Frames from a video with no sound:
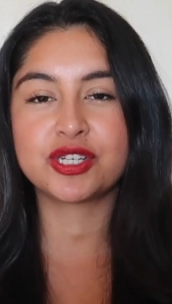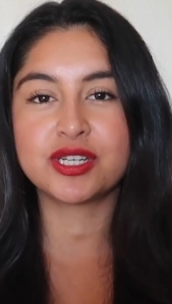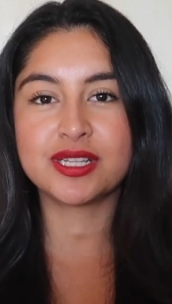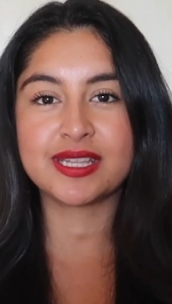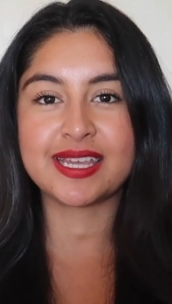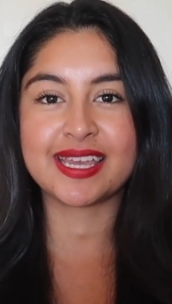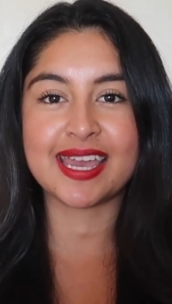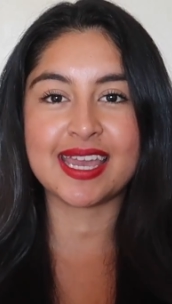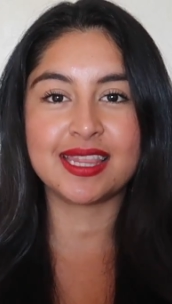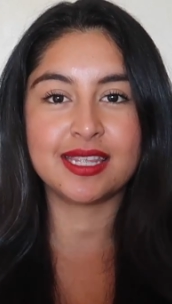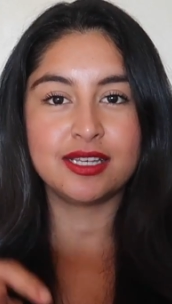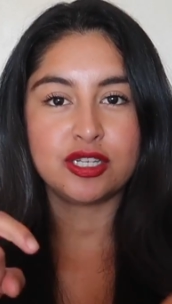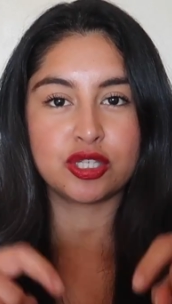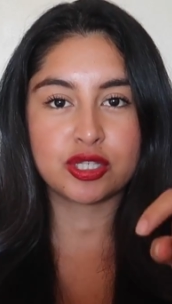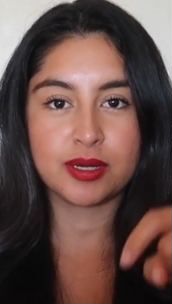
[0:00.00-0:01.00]
sure to link it in
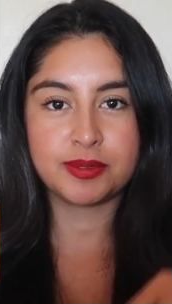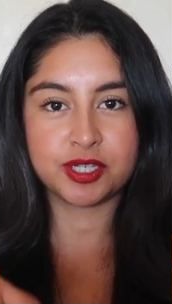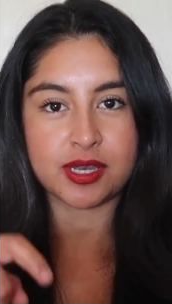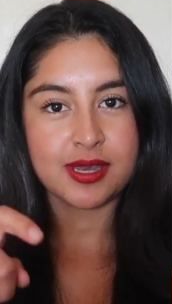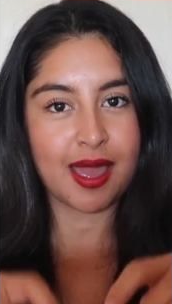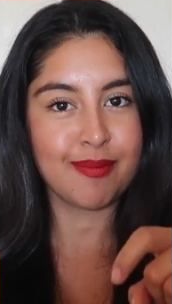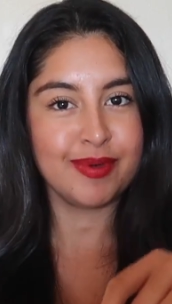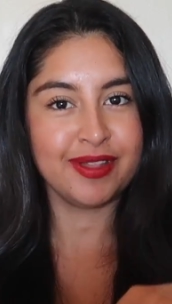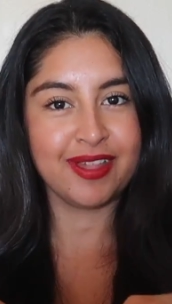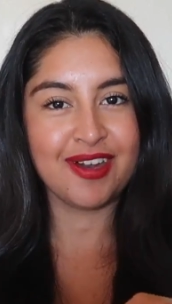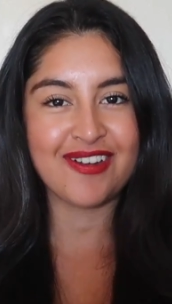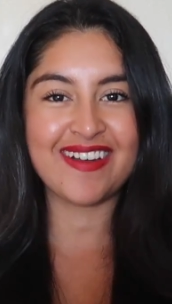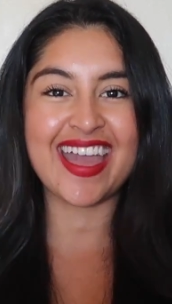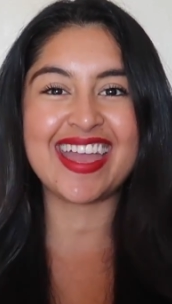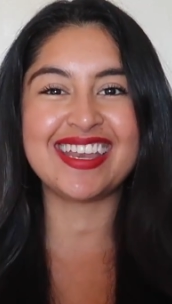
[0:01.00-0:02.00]
the description down
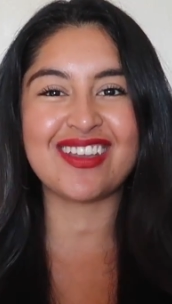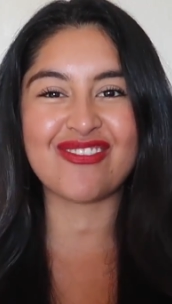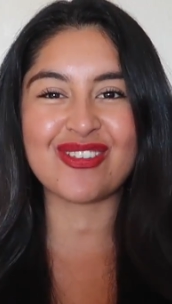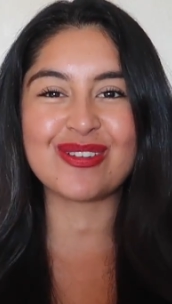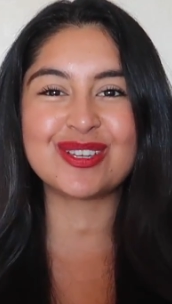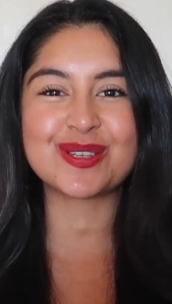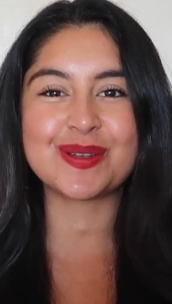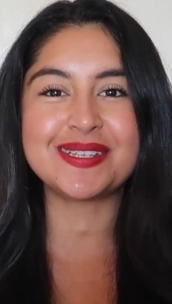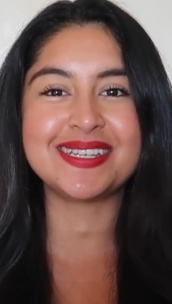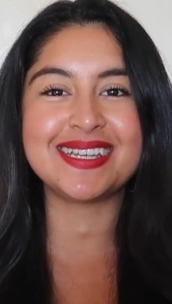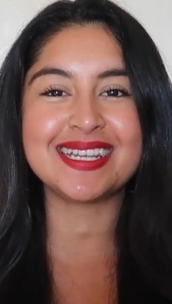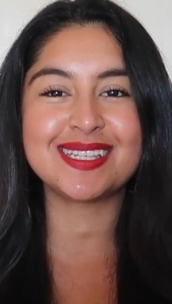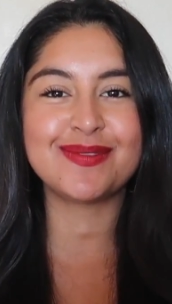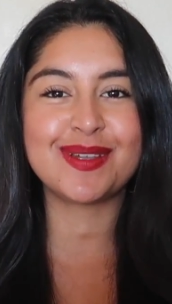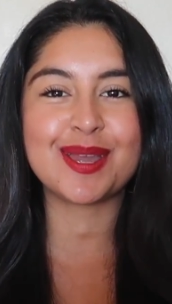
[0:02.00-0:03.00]
below. And if you enjoyed
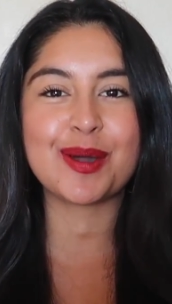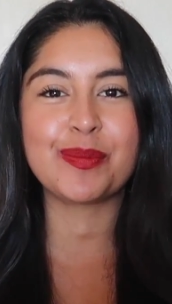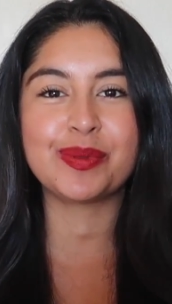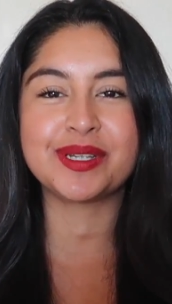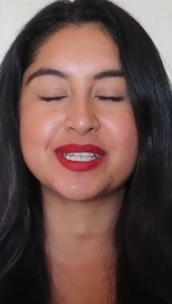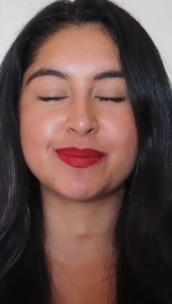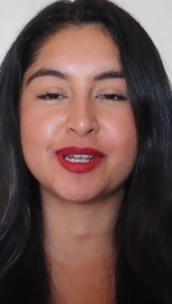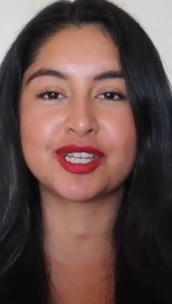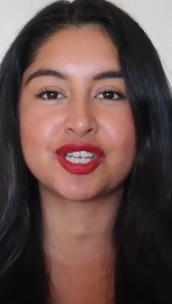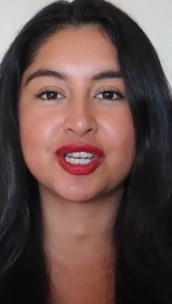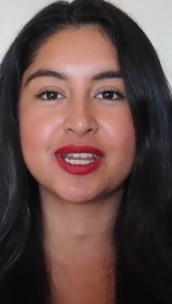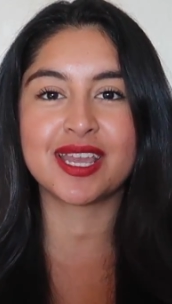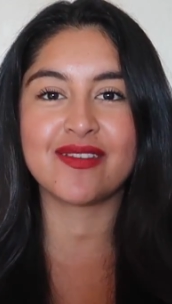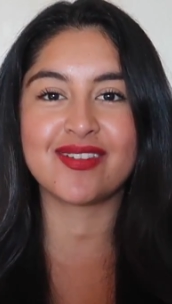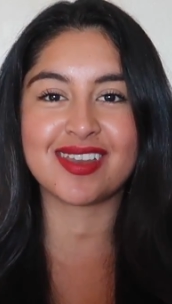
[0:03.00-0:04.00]
today's video, please make
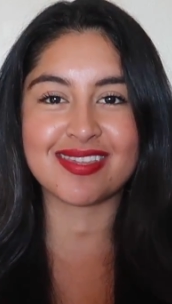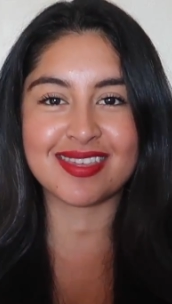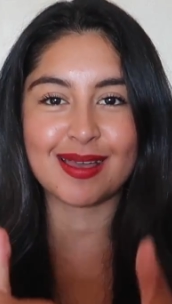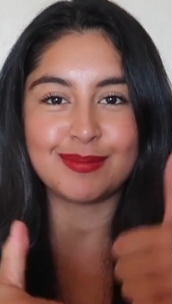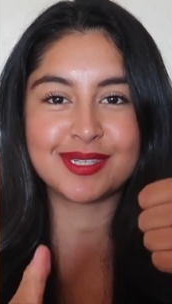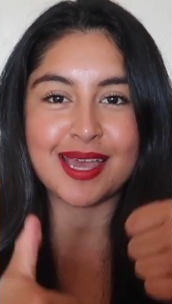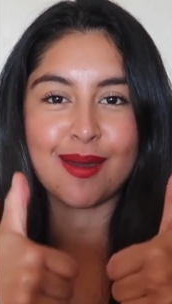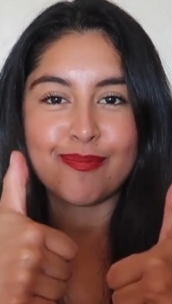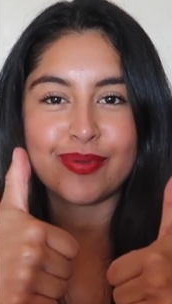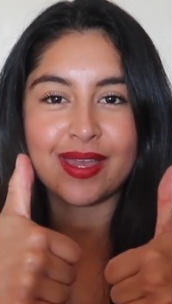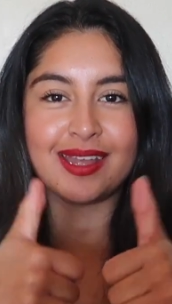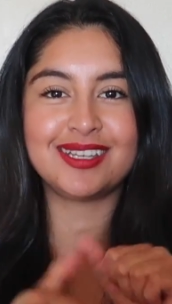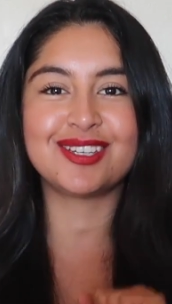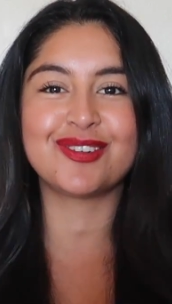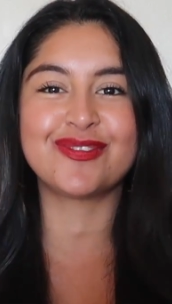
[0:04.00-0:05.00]
sure to give it a thumbs up
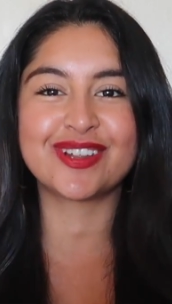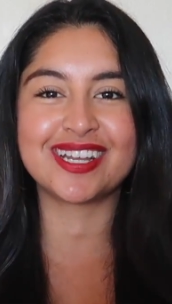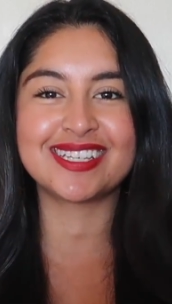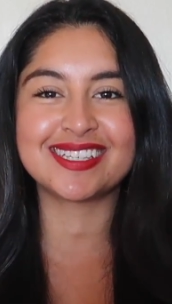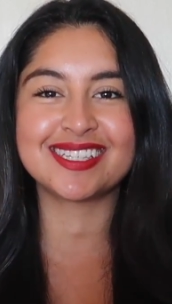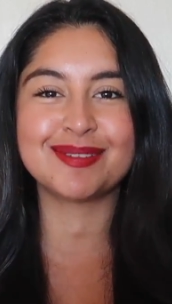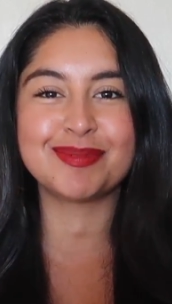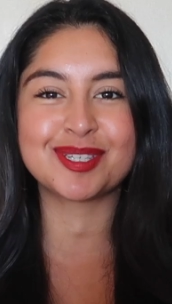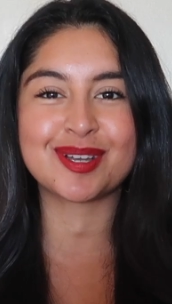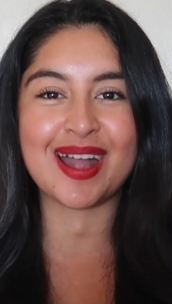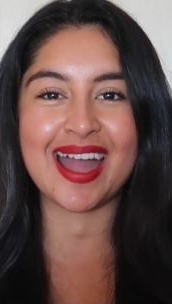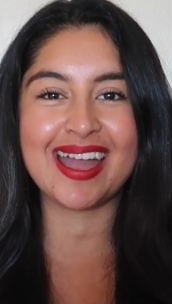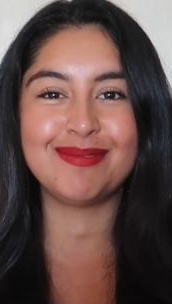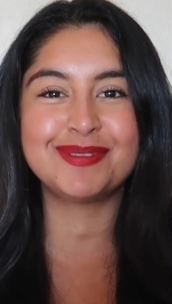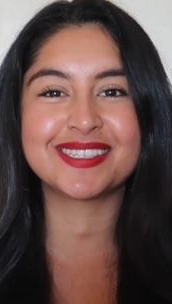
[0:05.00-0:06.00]
and don't forget to
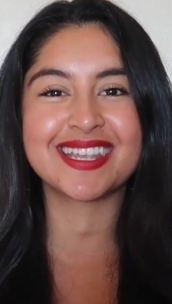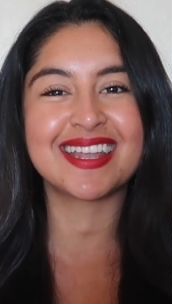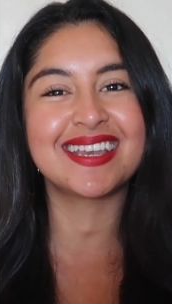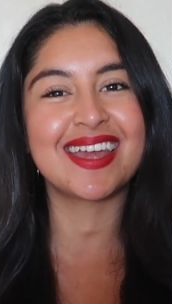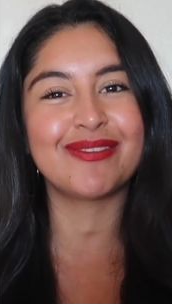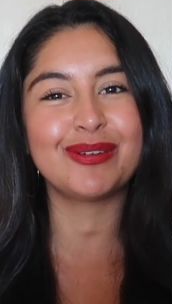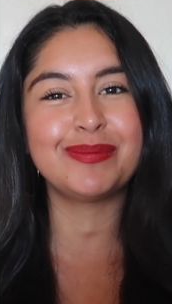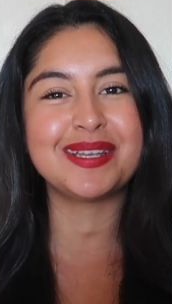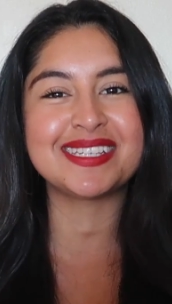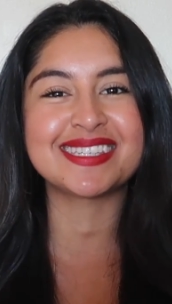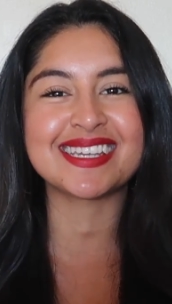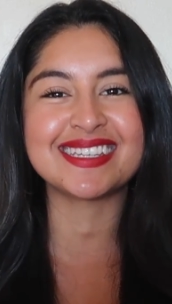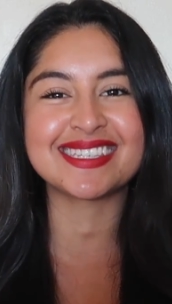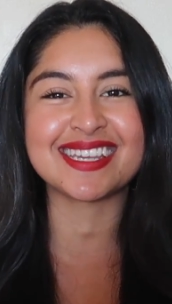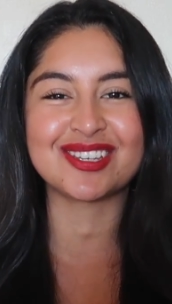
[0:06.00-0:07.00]
subscribe so you never miss
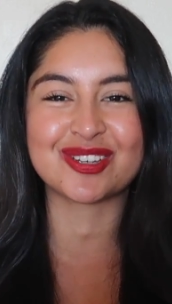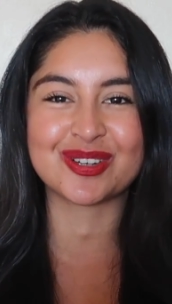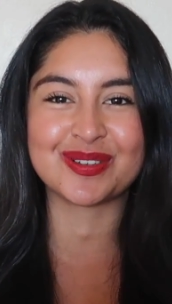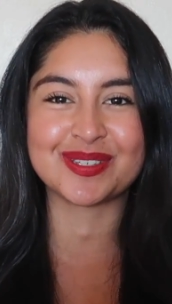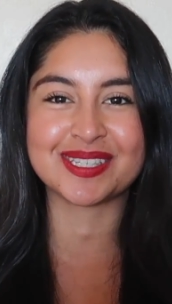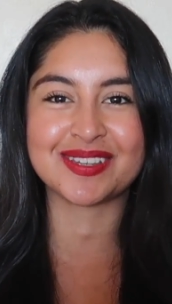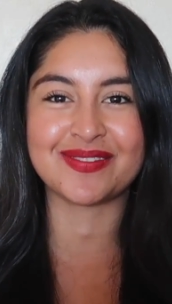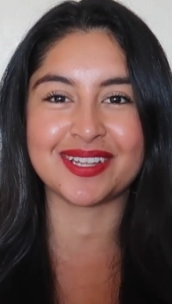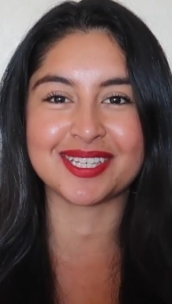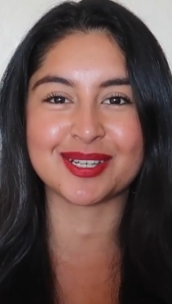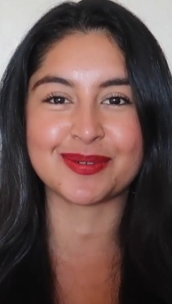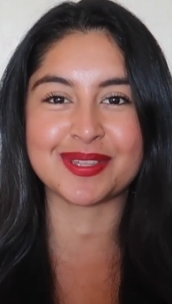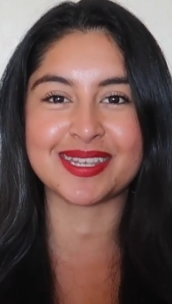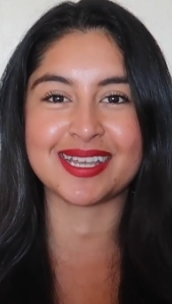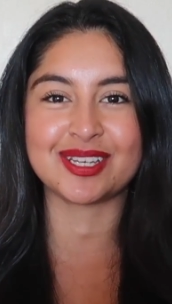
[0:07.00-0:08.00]
a Central Coast
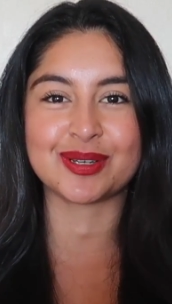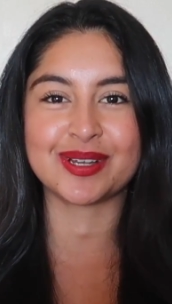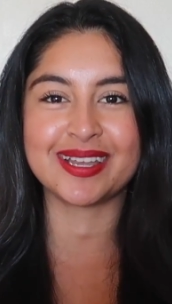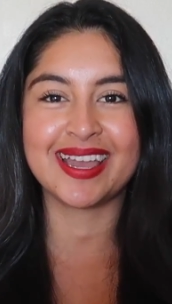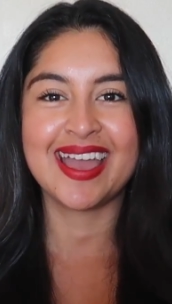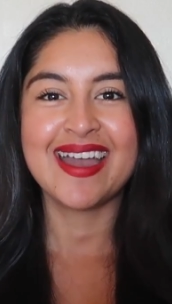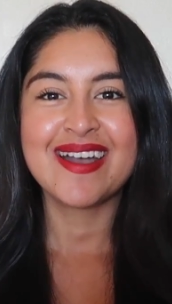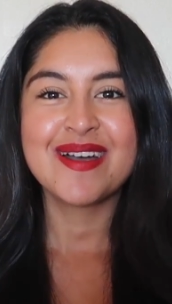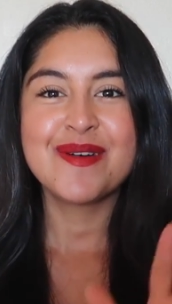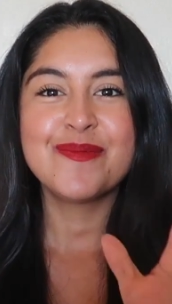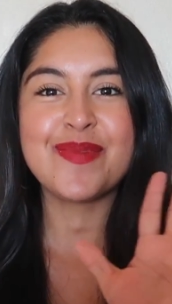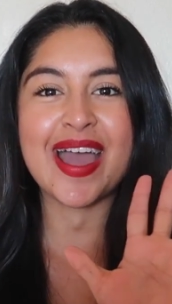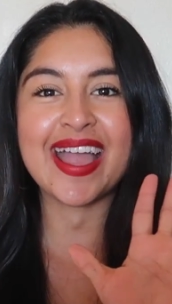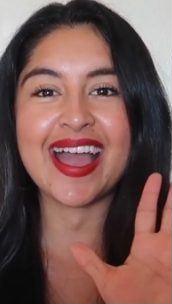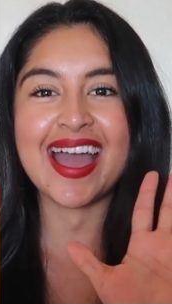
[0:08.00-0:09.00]
Adventure with Adri.
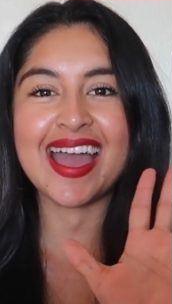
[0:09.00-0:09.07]
Bye